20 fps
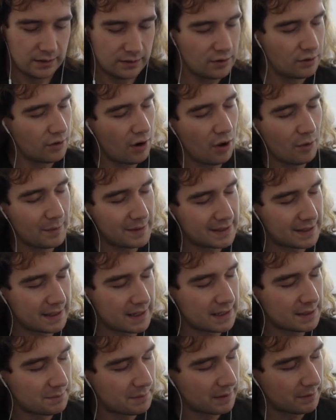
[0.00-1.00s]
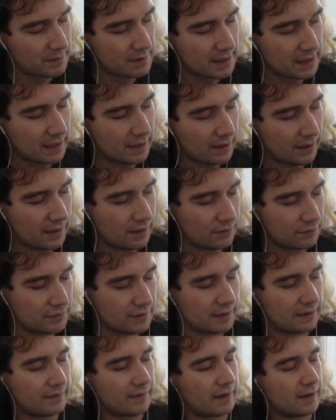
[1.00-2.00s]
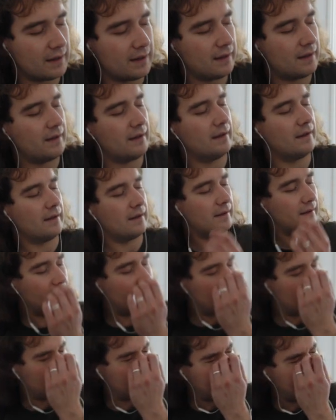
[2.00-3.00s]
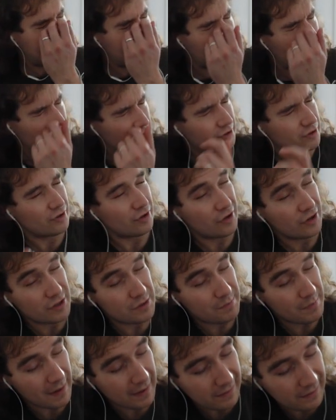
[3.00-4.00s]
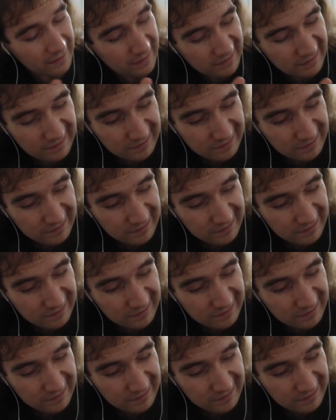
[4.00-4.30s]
Don't hold me to this, but it was enough to live like a neg one choice band